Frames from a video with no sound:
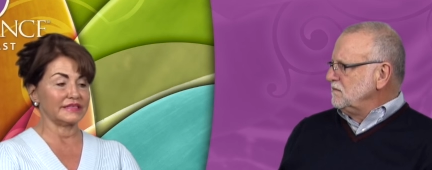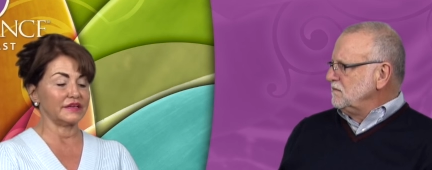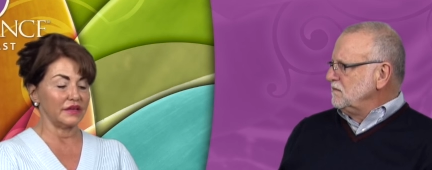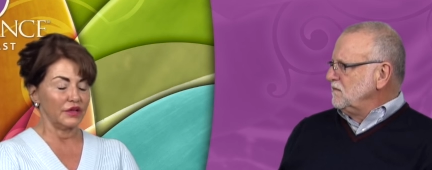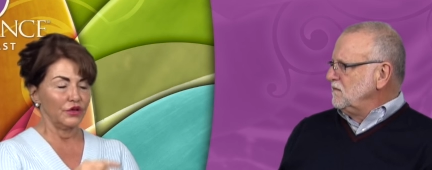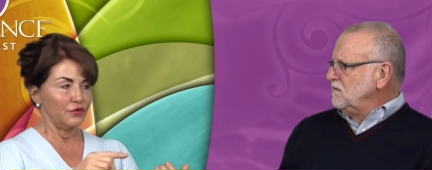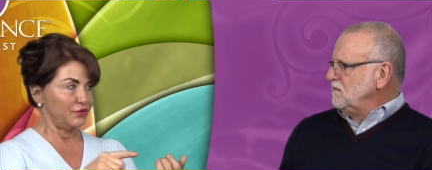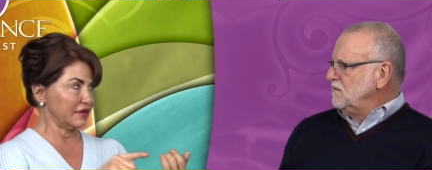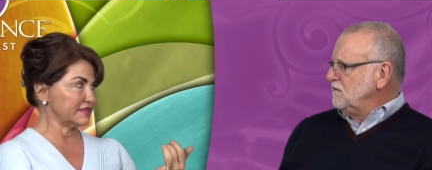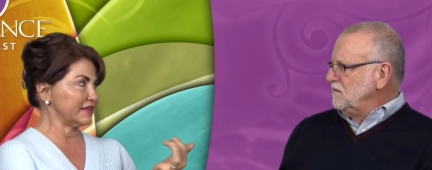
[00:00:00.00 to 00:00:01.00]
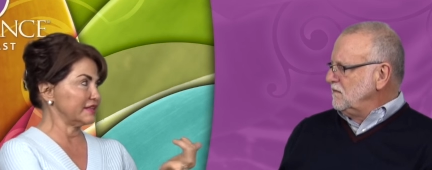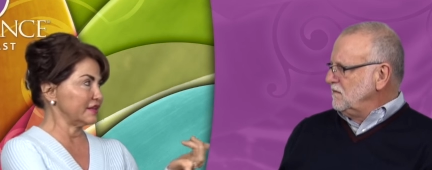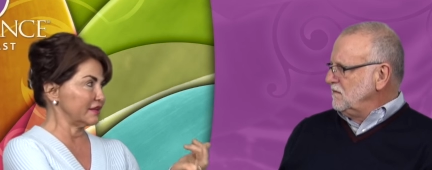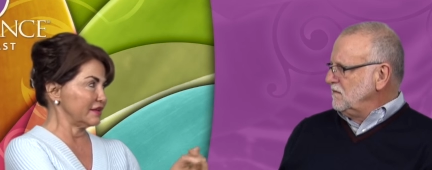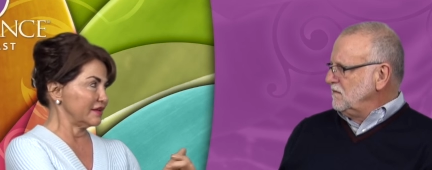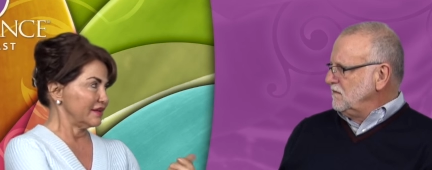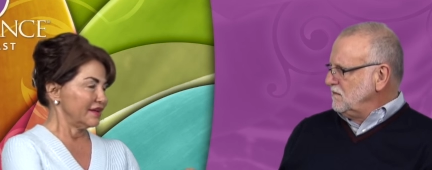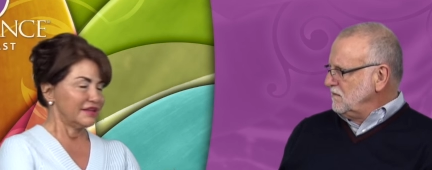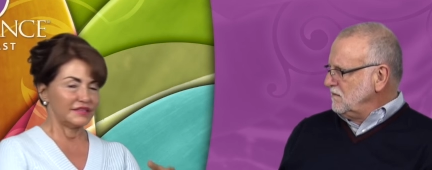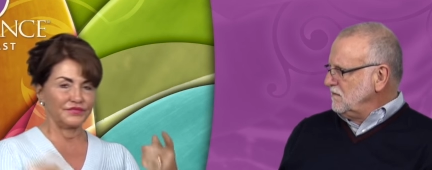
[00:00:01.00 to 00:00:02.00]
Speaker 1: isn't fixing the
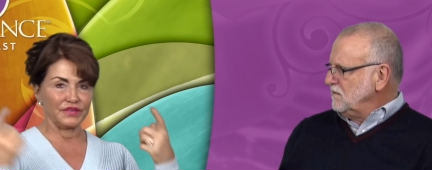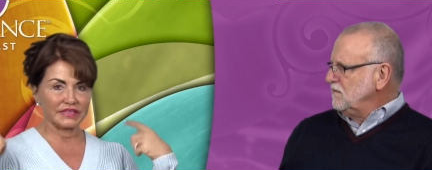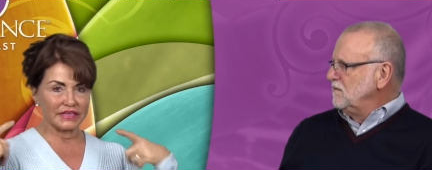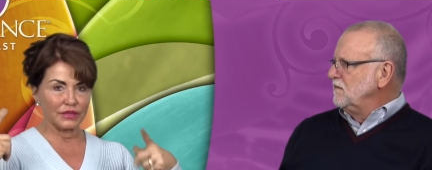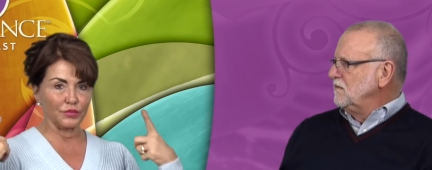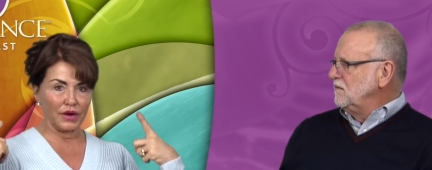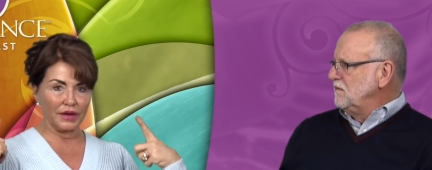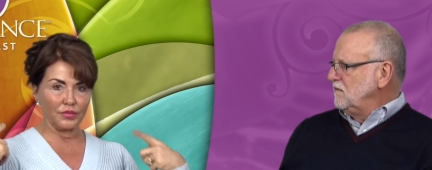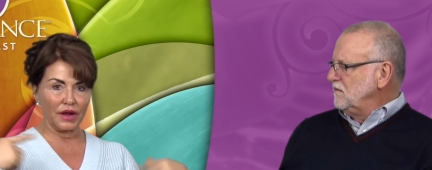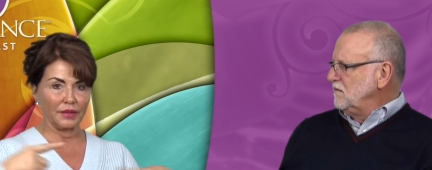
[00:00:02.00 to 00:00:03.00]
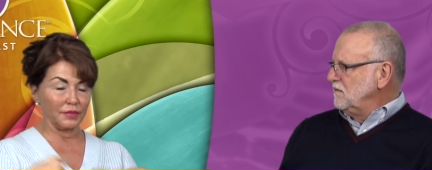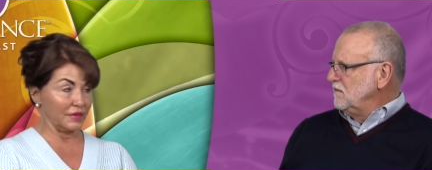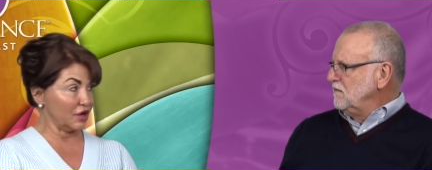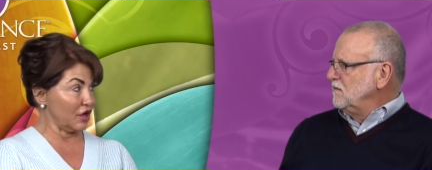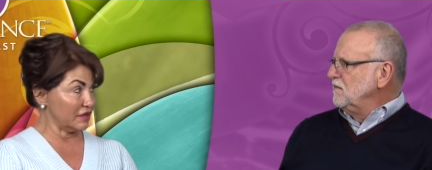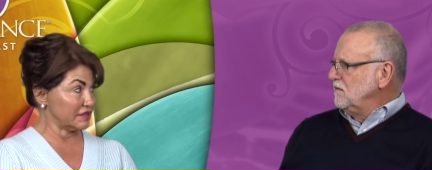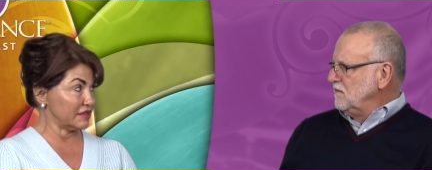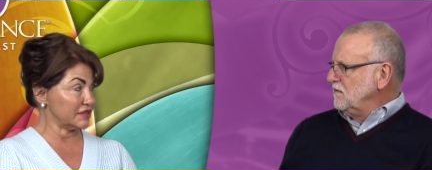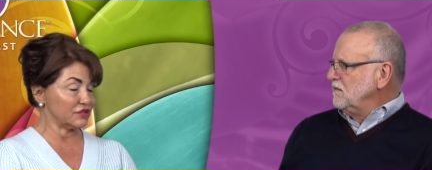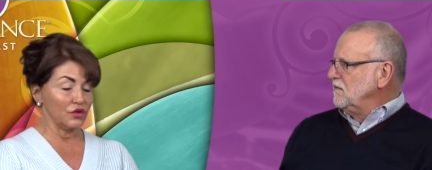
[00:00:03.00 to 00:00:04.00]
fixing the brain problem that
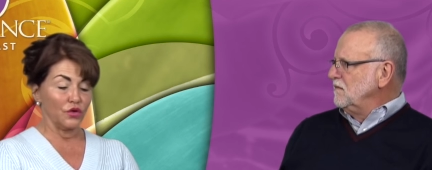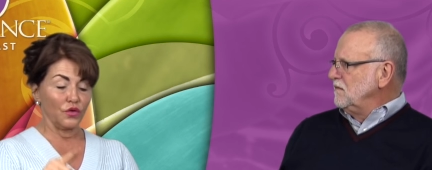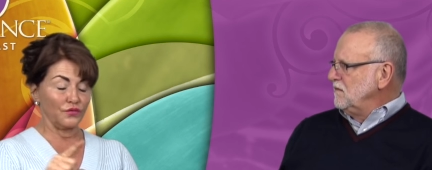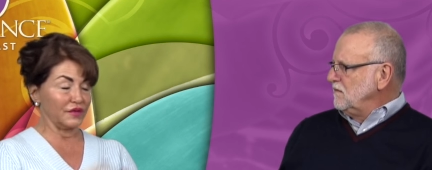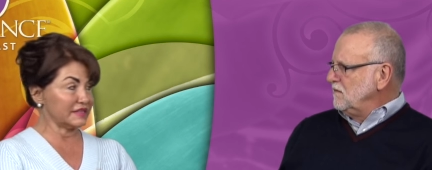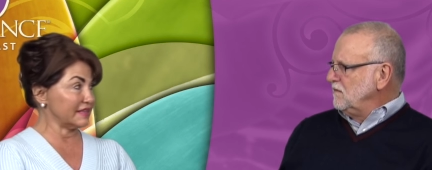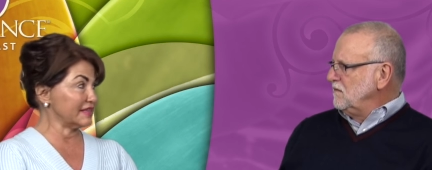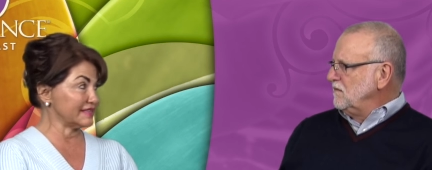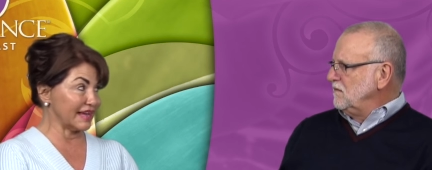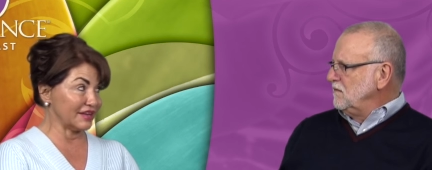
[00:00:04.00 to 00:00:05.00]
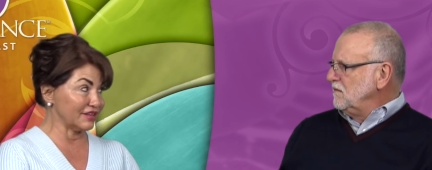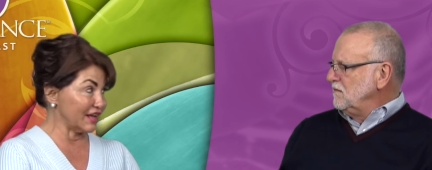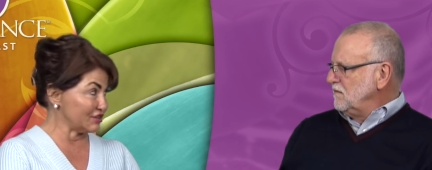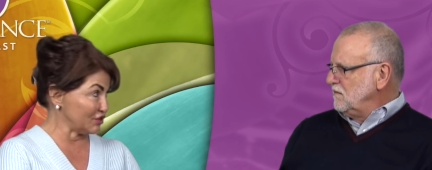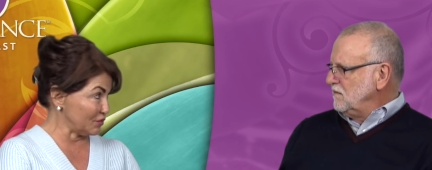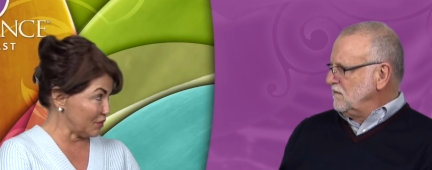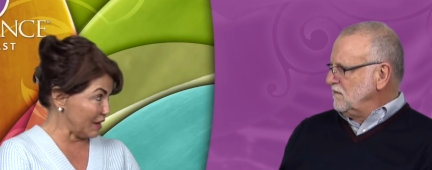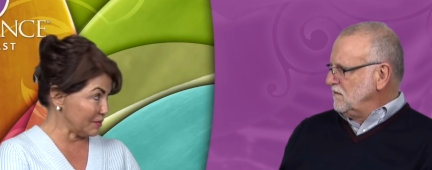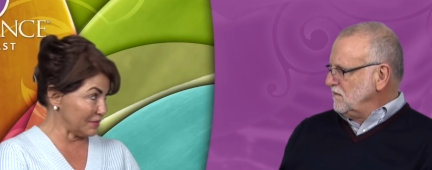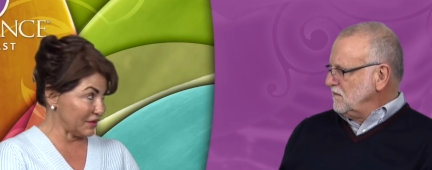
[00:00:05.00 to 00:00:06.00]
causes, or fixing the psychological
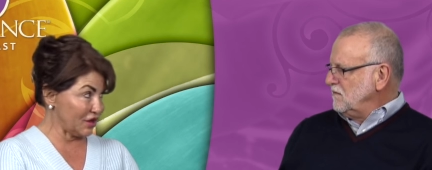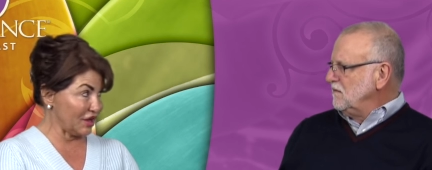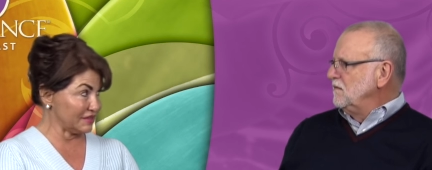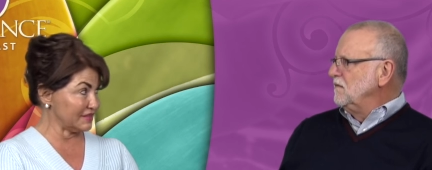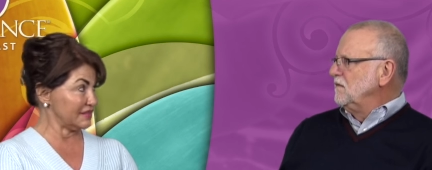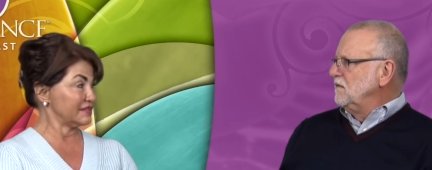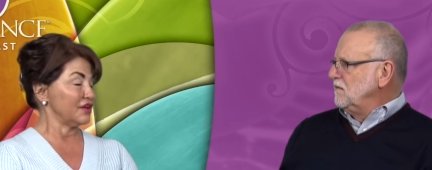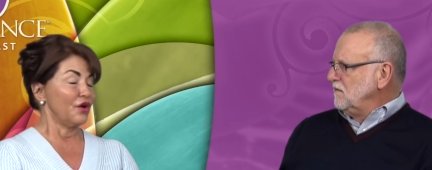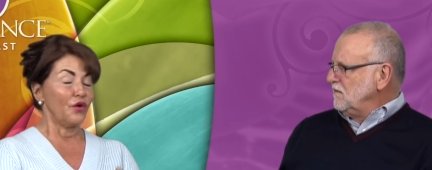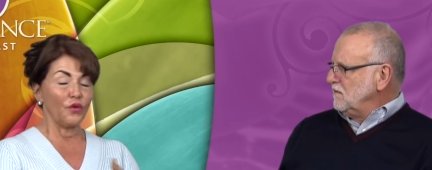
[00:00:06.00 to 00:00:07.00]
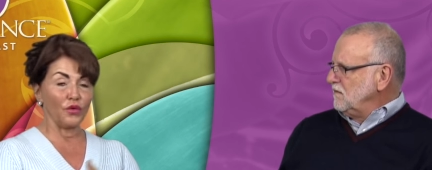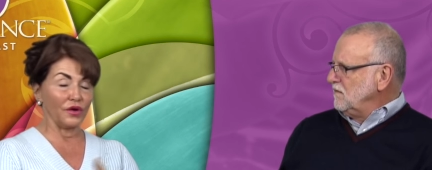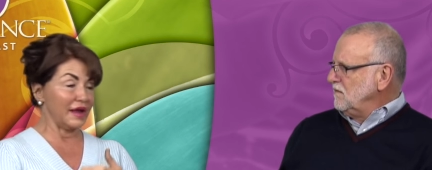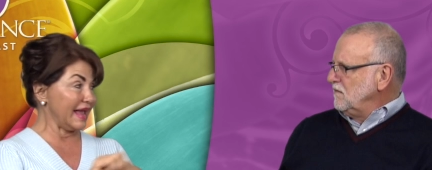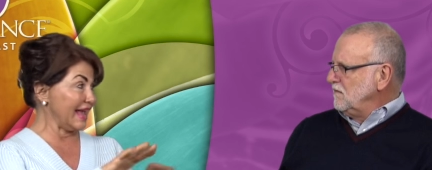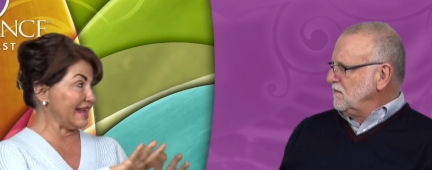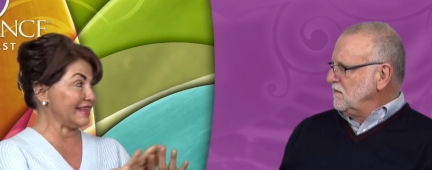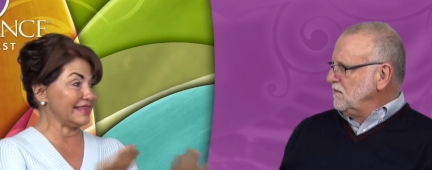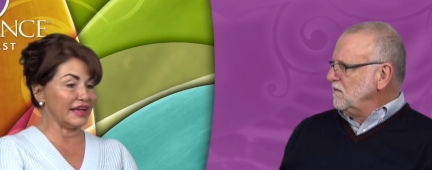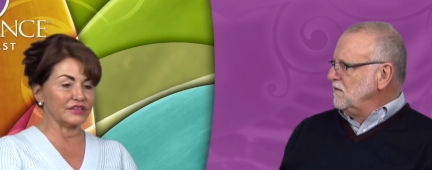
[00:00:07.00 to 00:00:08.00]
problem that causes, or
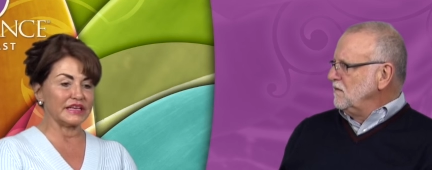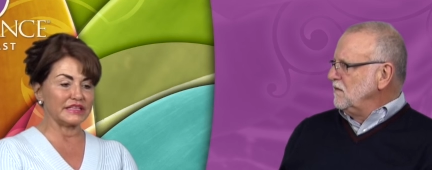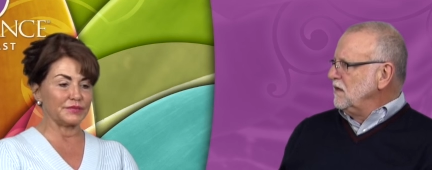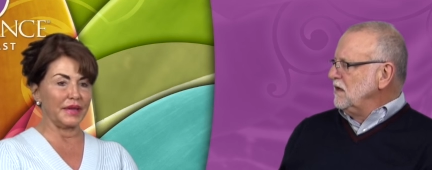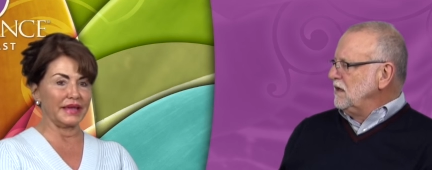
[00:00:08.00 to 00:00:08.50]
anything else it's